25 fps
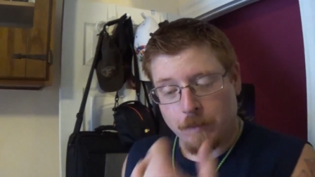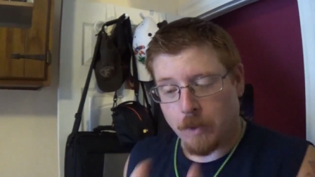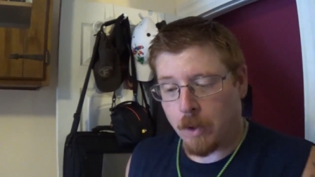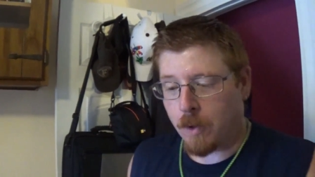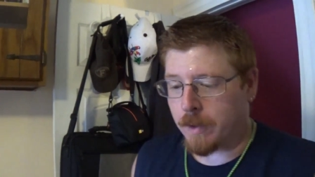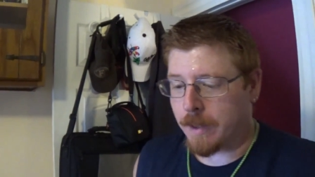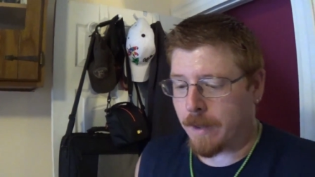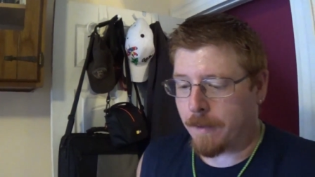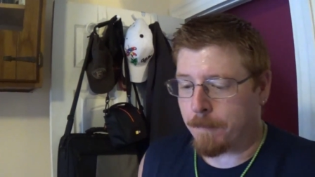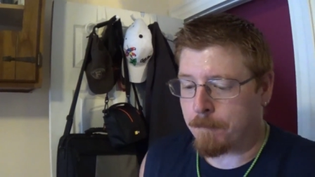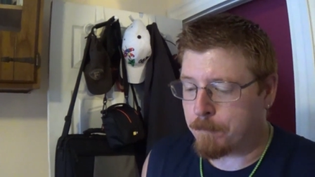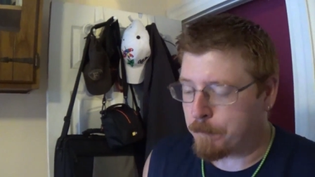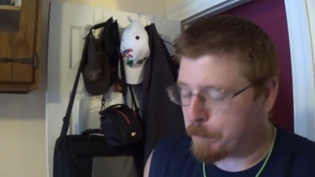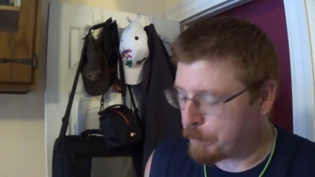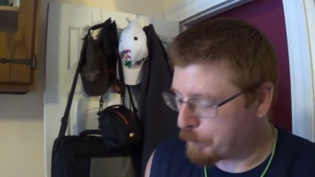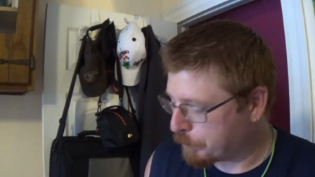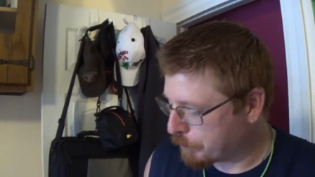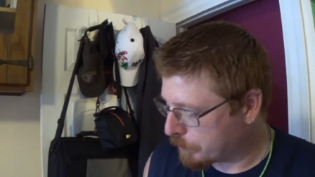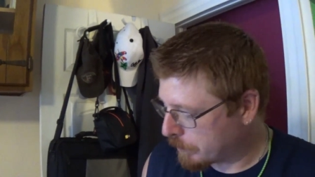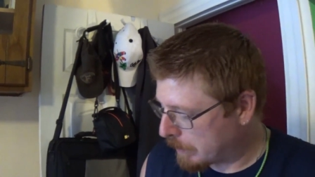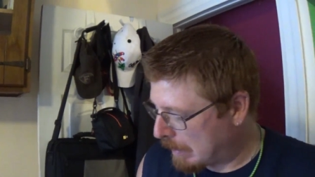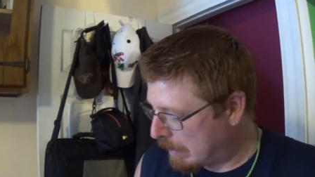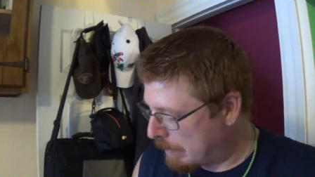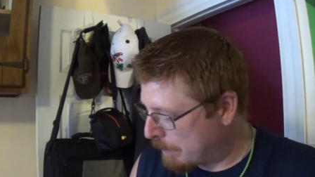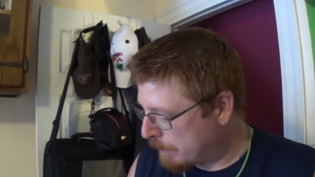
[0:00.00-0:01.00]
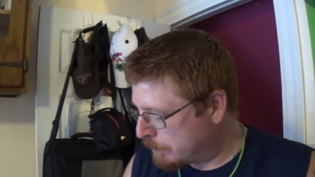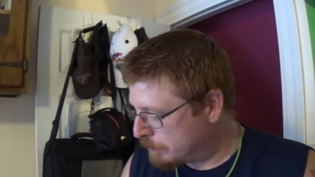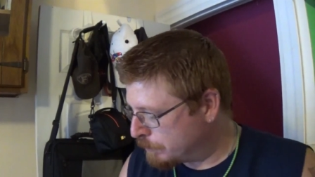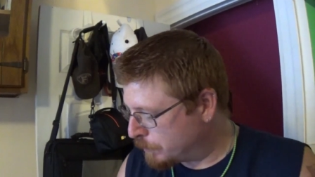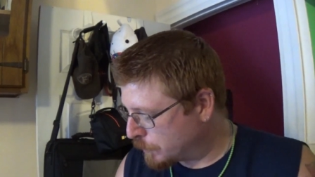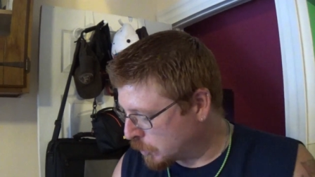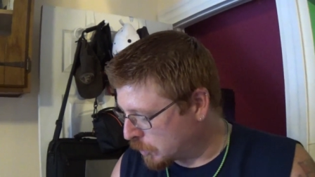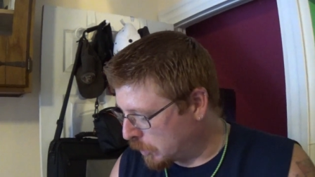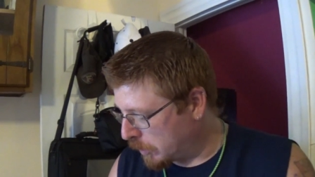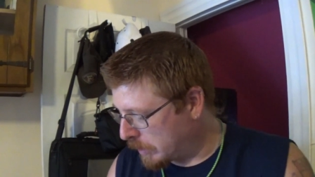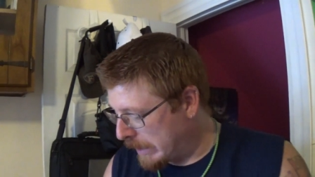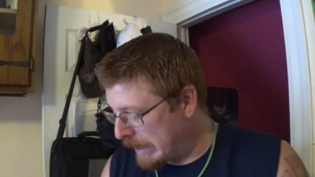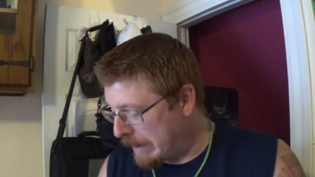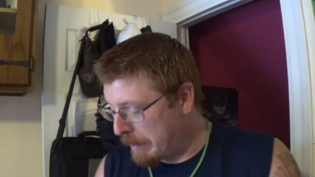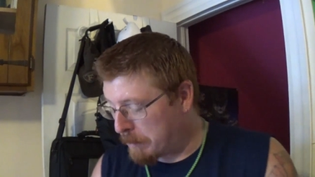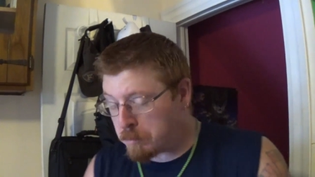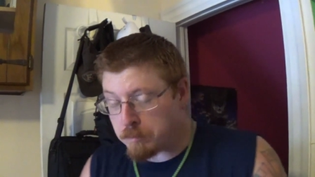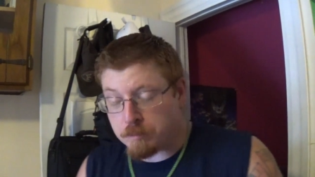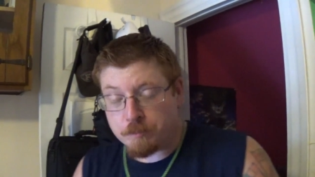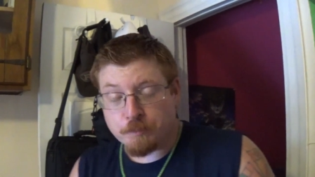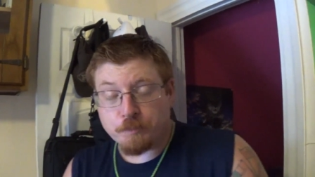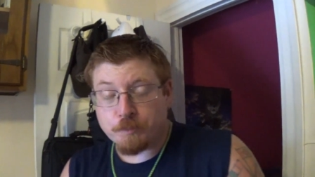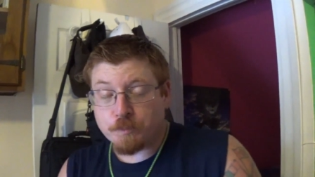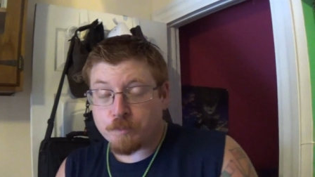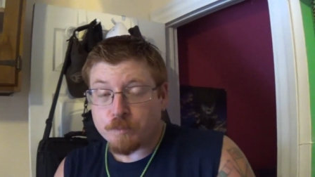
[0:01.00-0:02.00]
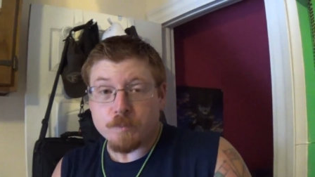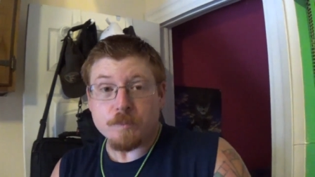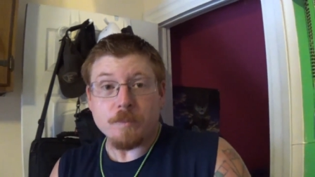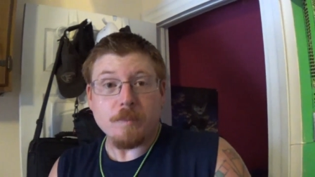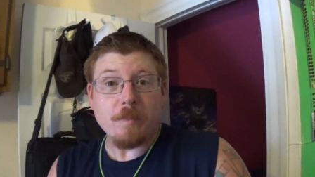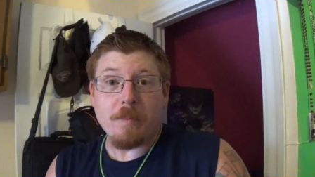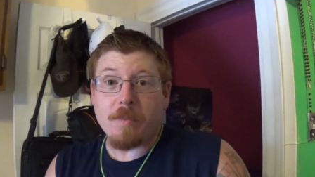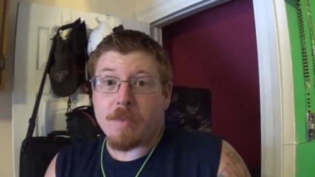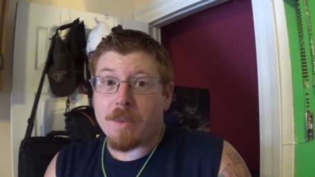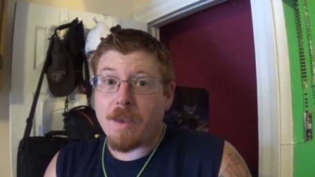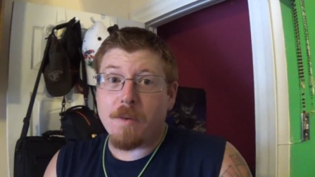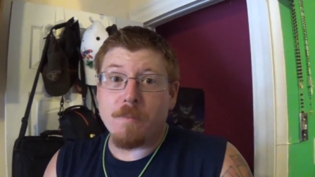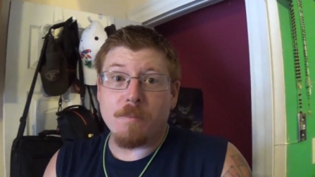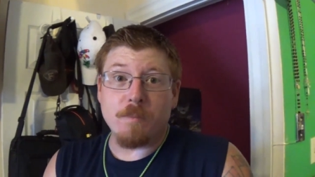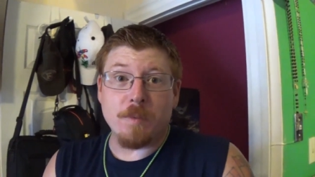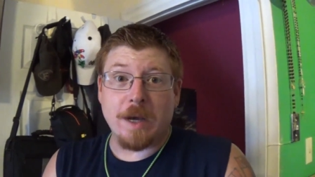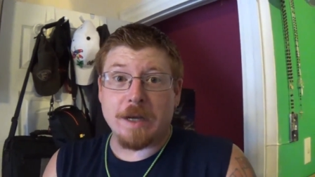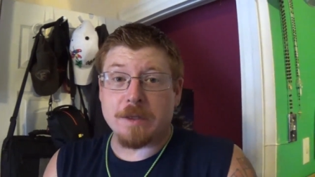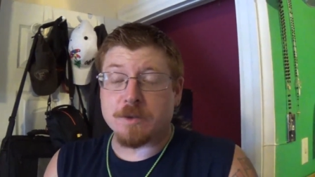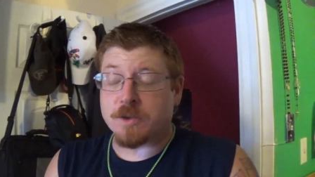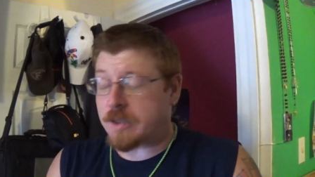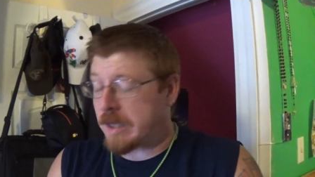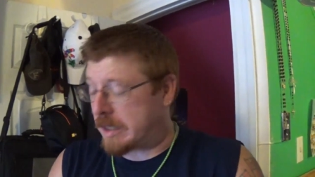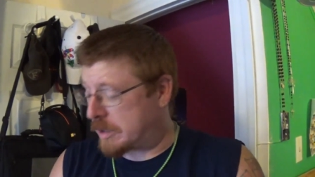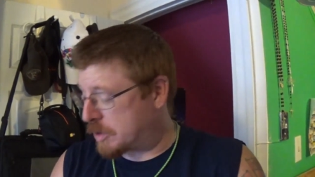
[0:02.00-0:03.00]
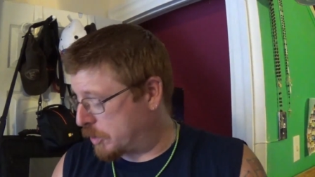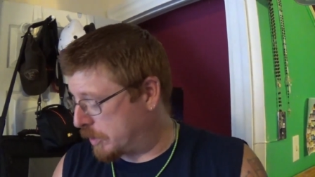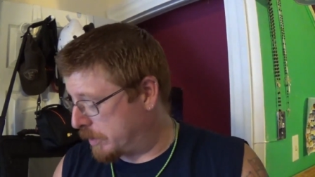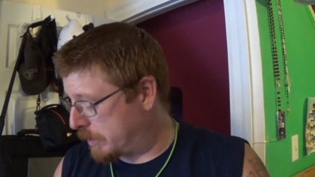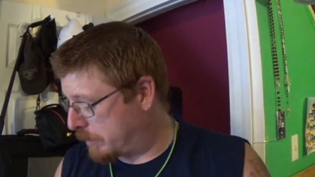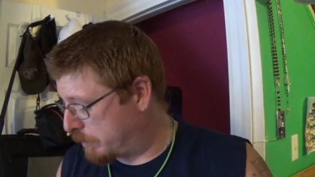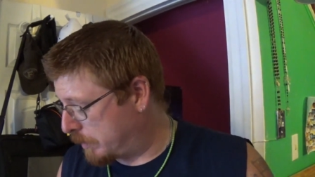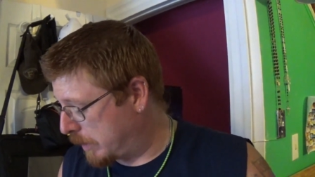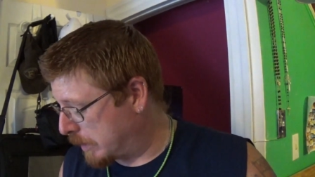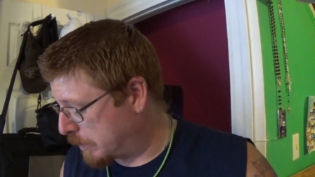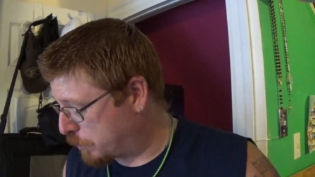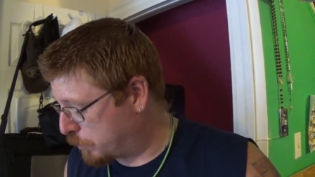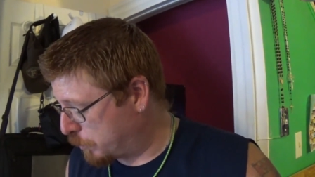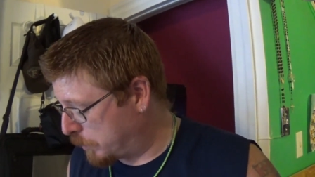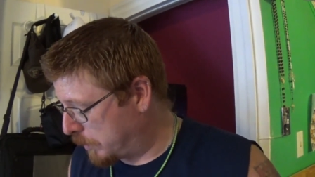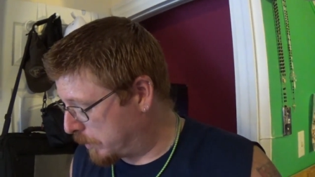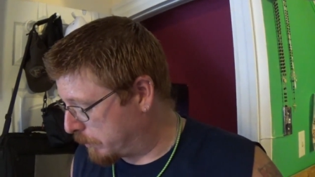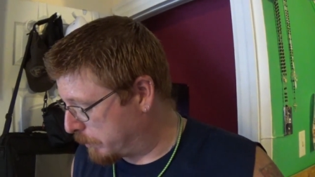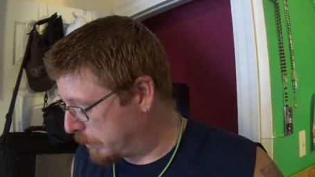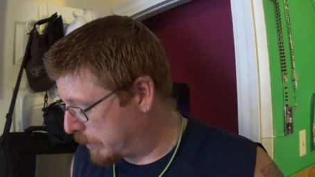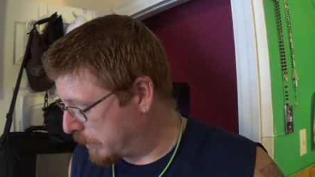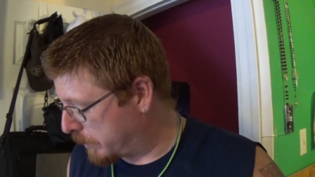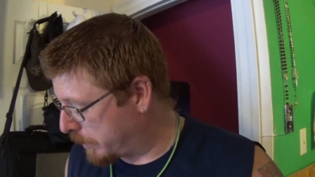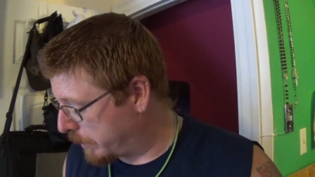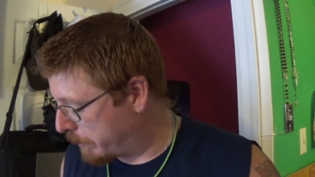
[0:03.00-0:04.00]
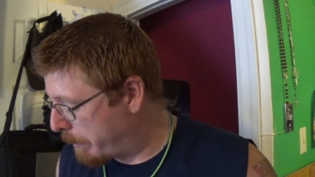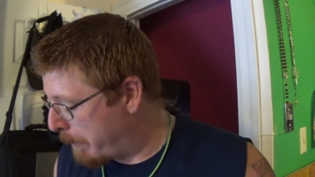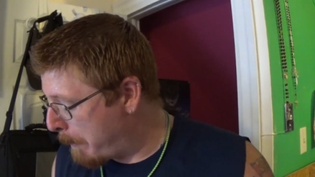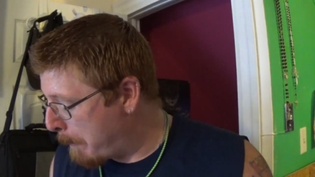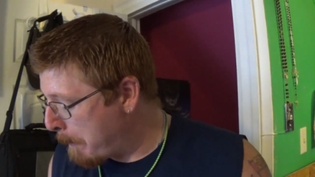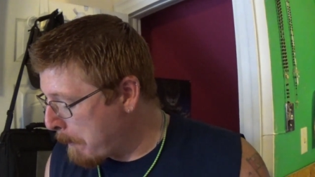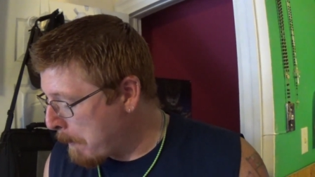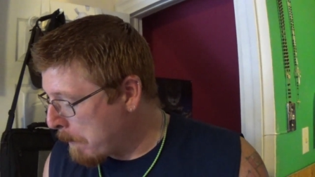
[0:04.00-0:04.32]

Okay, so yeah, that's really, really good.